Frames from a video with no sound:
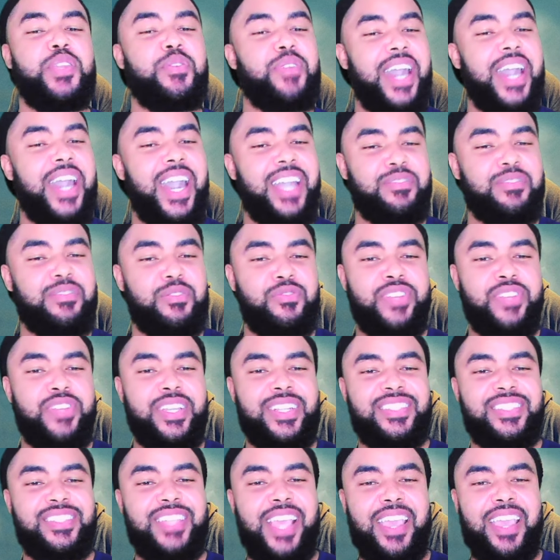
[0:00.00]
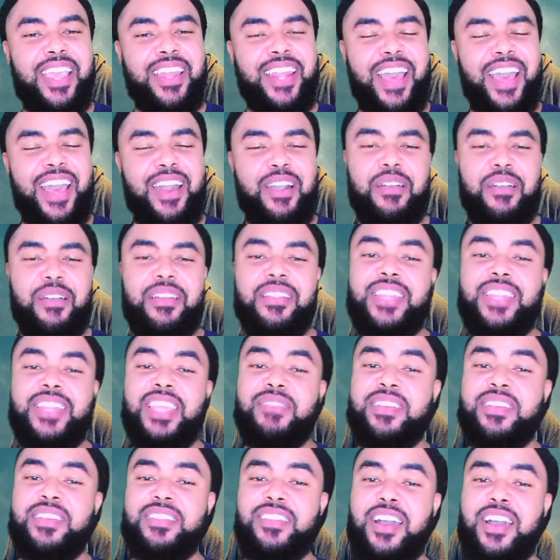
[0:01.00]
guys feel free to check it out, leave
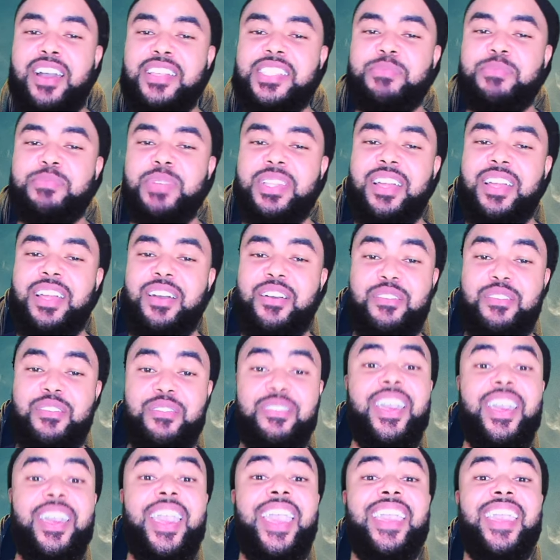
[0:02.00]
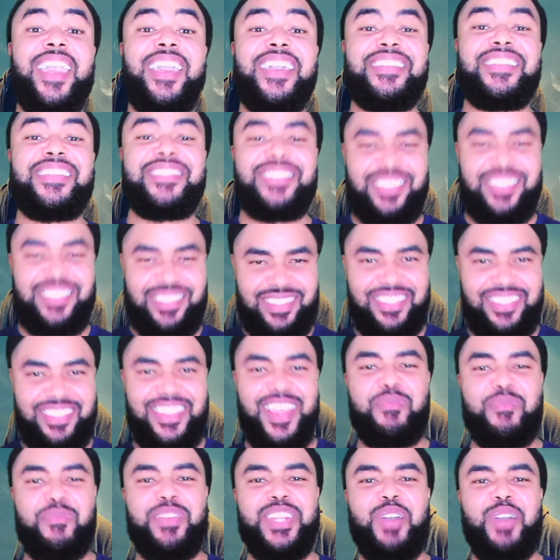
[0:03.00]
your thoughts below, and
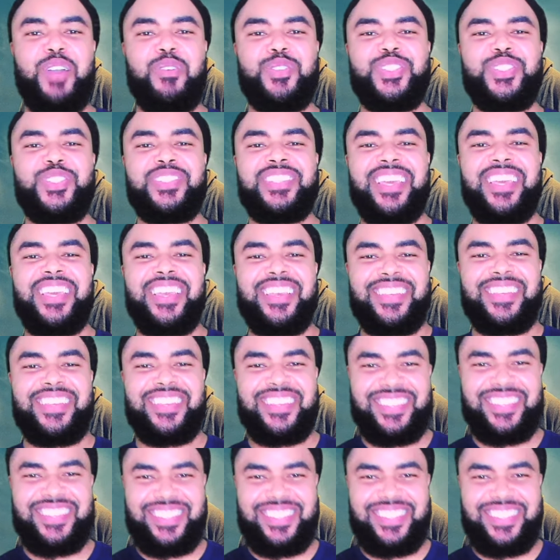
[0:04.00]
let me know what you think.